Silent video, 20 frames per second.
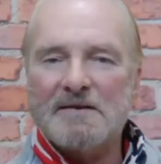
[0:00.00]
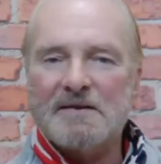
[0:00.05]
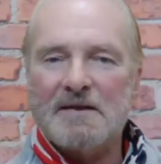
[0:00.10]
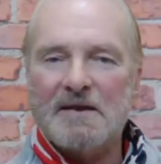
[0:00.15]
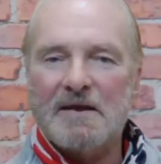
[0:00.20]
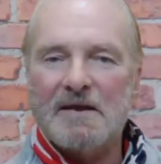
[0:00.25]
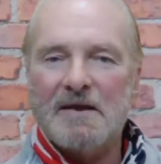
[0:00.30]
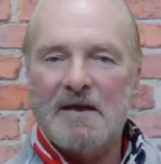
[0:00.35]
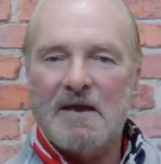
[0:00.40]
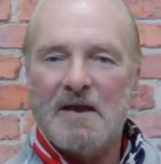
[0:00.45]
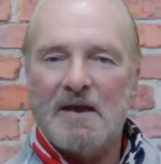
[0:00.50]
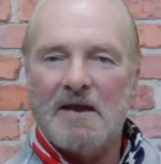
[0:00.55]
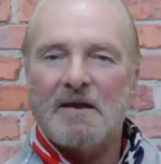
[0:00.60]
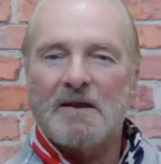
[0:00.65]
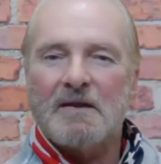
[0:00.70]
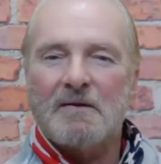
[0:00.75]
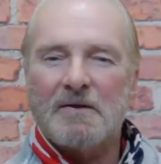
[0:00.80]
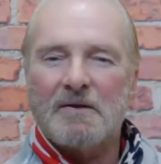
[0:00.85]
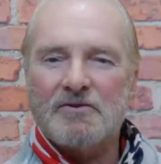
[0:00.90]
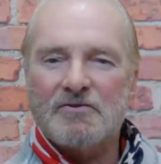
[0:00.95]
Uh,
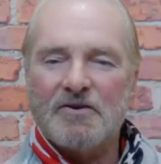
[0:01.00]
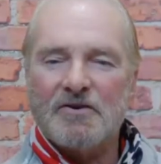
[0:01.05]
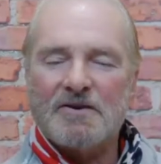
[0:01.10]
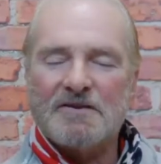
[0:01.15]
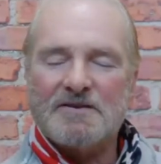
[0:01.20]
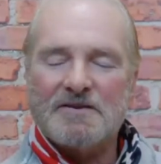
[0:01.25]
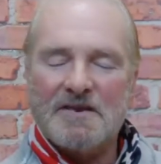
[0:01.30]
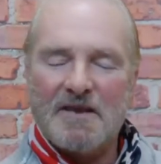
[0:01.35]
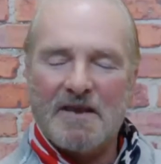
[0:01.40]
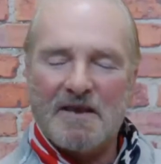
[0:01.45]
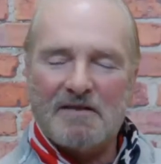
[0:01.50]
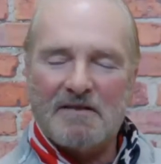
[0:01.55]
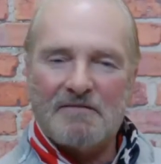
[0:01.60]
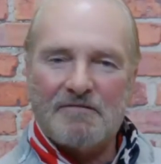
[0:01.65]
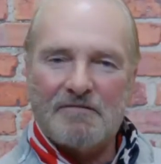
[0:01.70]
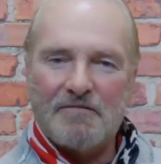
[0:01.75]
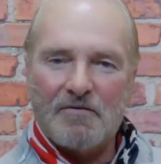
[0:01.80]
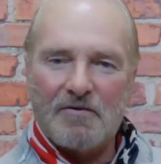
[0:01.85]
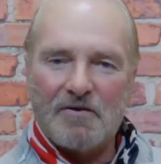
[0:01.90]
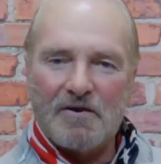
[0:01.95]
join us again
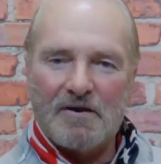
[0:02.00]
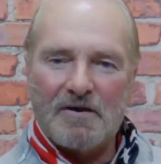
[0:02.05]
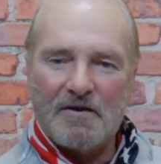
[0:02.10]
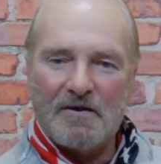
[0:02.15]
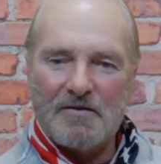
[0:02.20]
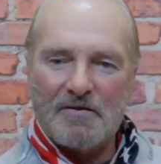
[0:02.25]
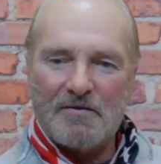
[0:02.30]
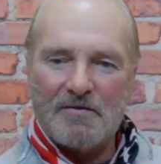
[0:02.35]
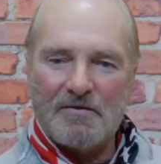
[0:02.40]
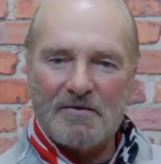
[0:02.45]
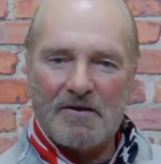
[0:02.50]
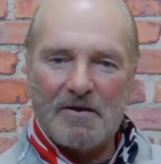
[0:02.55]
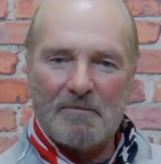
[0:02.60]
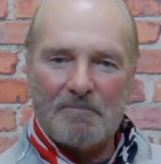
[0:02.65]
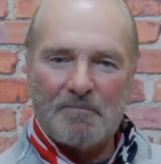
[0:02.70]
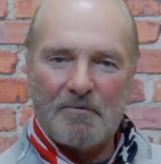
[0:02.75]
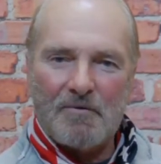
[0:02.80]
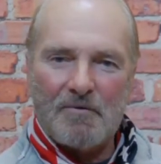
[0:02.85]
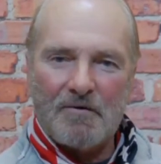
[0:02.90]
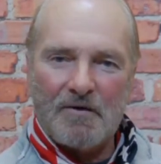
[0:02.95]
for another uh,
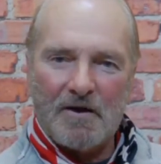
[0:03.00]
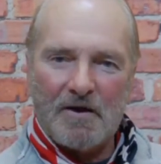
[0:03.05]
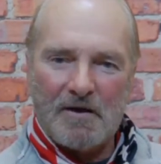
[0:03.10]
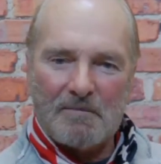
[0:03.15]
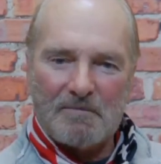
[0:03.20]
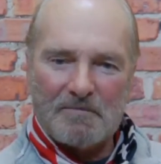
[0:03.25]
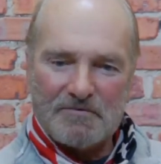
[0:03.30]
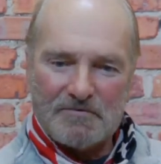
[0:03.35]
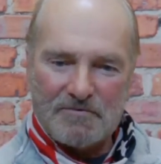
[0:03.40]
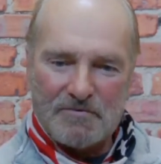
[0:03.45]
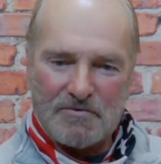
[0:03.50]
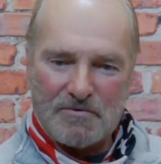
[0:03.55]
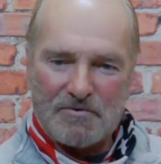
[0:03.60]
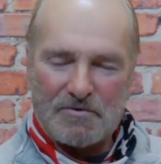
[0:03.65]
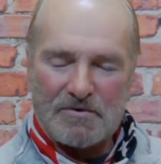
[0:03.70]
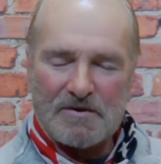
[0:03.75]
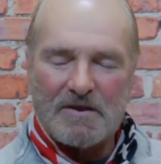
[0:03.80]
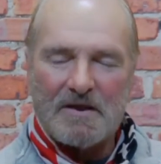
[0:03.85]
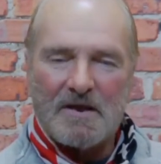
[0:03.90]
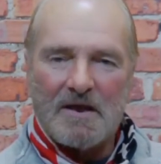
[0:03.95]
program
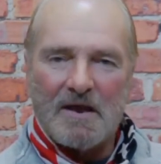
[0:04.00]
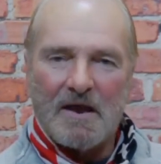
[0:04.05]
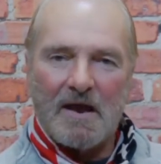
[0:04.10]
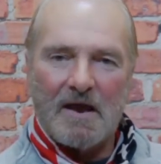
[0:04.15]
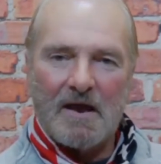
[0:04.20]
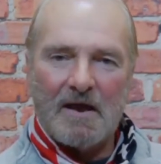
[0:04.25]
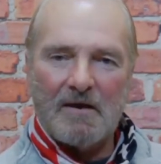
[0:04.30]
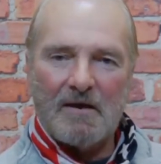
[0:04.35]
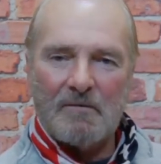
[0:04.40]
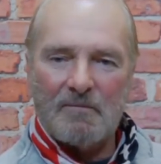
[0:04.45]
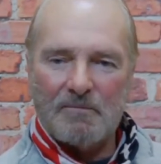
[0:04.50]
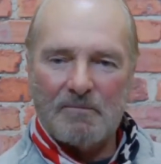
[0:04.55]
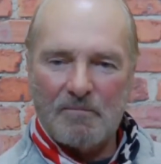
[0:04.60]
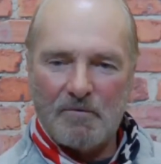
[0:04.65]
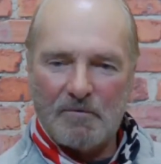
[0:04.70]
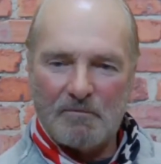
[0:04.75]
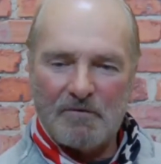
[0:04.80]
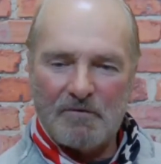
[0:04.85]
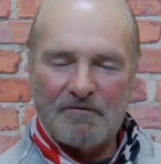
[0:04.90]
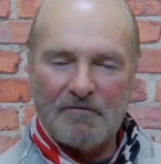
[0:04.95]
soon uh,
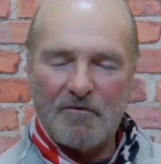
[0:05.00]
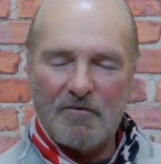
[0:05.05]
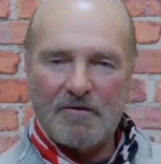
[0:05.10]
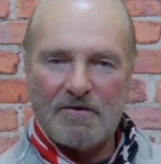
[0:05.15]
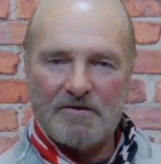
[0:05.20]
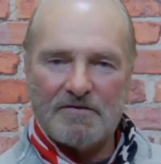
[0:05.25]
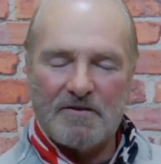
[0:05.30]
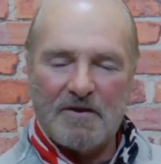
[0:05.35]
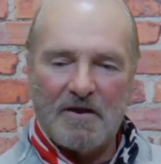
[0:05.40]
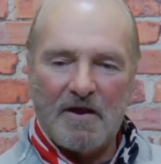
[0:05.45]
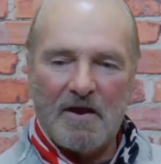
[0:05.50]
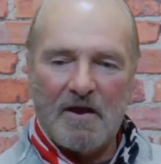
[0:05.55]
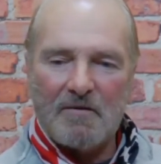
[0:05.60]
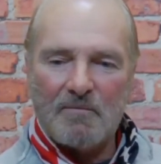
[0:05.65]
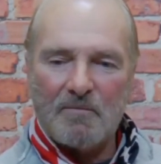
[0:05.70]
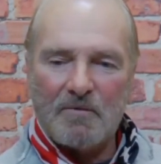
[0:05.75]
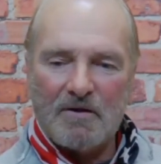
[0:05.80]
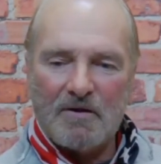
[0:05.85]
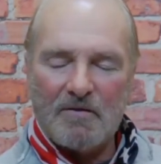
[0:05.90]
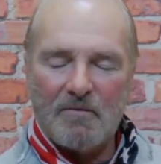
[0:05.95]
when we're focusing on
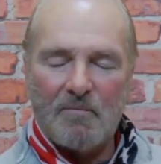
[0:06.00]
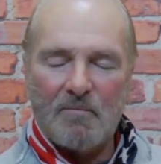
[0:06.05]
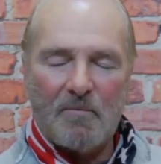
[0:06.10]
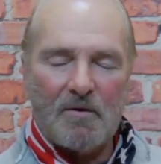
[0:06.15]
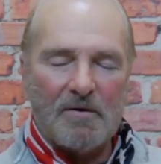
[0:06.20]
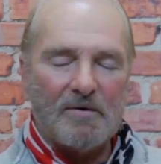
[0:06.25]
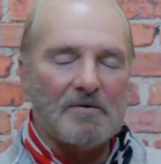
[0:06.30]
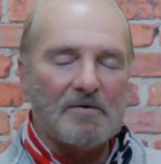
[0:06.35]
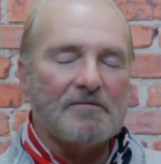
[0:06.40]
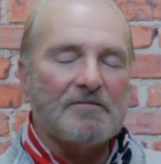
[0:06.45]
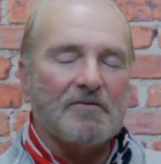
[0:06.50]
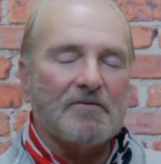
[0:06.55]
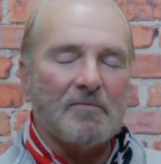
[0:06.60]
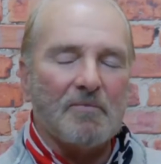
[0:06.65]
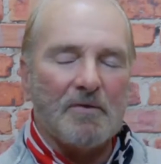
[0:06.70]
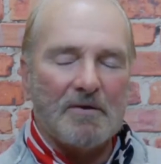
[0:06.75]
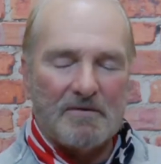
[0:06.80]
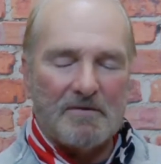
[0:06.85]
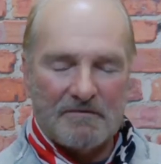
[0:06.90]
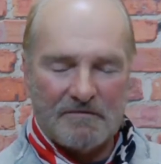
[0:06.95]
one of the wonderful,
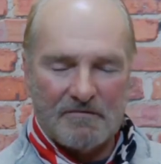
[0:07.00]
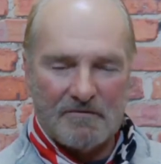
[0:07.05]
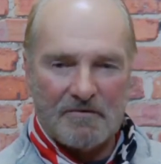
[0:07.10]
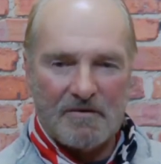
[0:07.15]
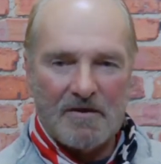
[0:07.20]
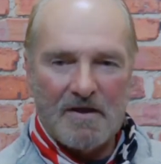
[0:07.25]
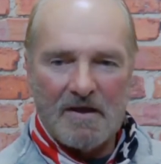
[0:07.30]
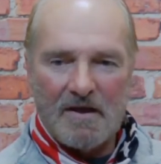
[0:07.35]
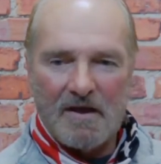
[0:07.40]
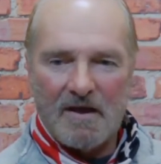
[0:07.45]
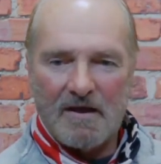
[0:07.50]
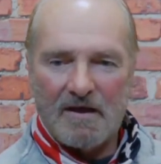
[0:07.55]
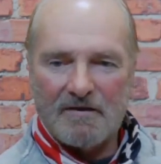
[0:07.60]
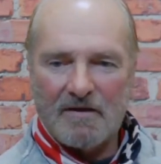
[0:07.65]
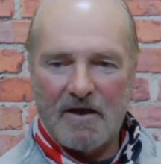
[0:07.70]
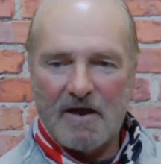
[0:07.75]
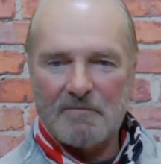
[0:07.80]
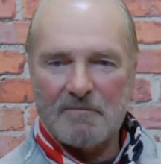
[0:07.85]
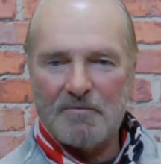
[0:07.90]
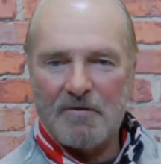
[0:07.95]
wonderful uh,
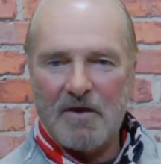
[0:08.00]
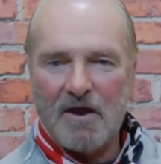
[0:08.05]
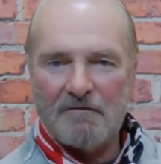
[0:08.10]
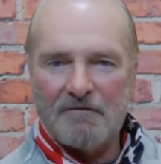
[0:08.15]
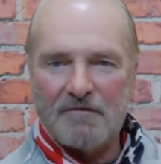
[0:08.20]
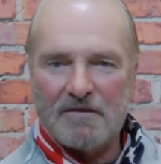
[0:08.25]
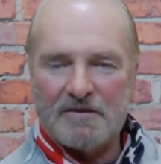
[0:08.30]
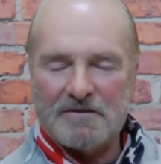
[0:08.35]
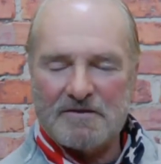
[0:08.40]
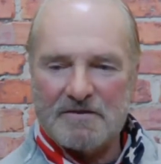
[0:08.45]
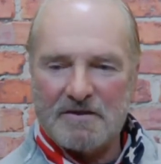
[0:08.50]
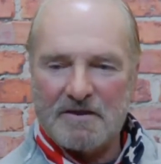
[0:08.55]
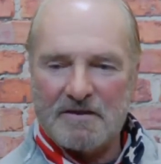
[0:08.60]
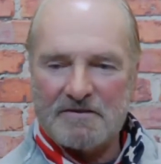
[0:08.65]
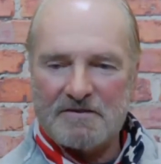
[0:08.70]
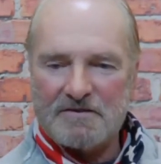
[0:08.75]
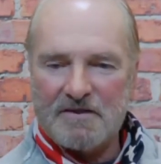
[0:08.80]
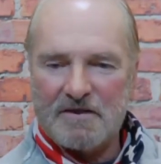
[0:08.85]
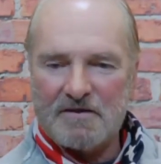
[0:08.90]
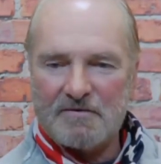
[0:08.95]
nonprofits uh, in
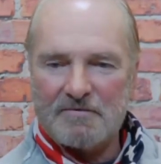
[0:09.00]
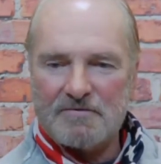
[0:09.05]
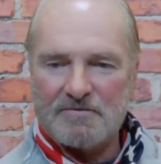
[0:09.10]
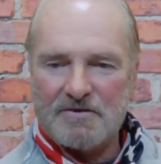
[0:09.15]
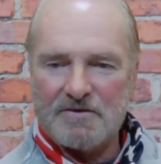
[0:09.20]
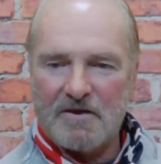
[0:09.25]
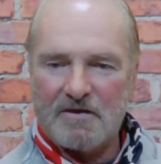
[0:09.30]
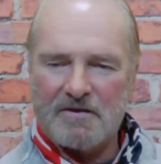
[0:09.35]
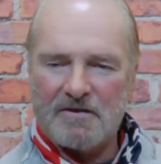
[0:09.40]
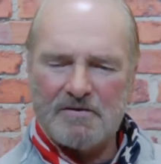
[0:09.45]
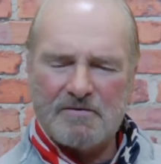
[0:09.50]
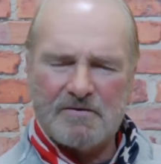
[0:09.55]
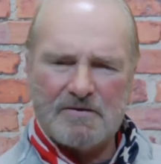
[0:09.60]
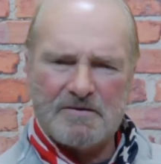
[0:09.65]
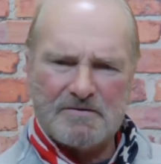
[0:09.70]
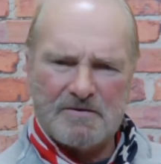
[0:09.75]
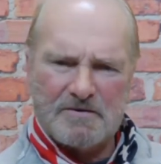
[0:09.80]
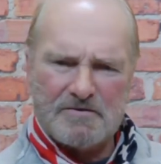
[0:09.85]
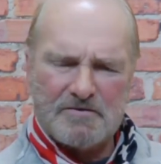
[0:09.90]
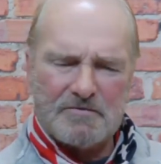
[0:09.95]
Santa Cruz County doing
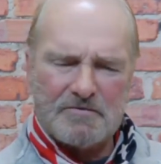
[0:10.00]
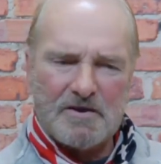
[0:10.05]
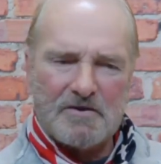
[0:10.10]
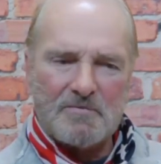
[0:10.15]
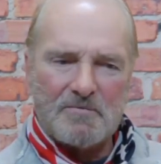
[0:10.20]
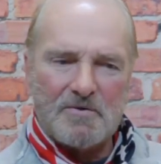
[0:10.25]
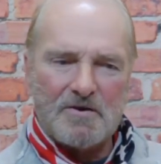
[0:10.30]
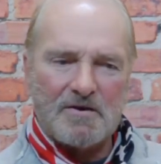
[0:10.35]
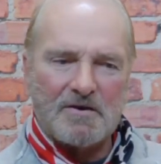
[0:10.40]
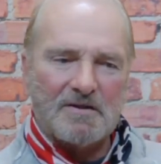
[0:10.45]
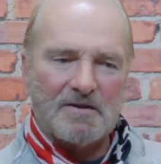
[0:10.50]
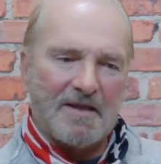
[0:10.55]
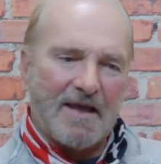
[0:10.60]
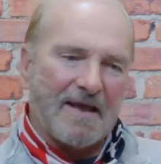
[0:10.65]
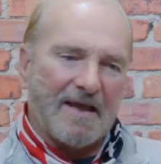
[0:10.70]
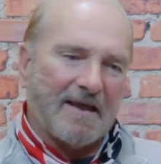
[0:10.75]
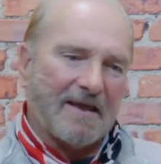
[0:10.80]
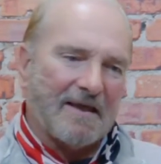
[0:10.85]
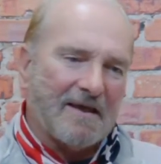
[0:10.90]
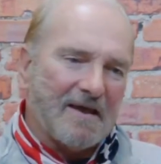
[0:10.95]
such great work
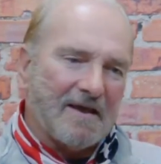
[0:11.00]
like